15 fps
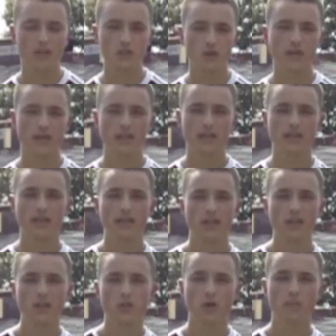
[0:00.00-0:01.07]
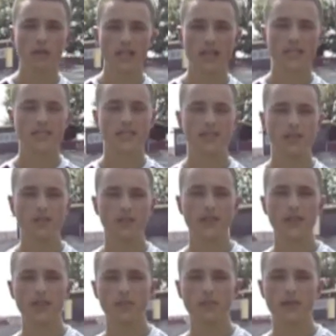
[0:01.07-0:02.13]
enjoy my last senior
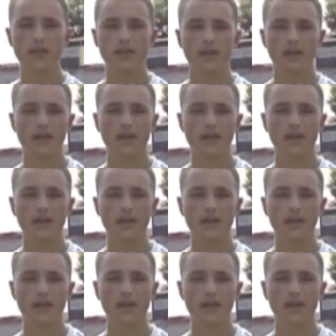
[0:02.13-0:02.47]
year, but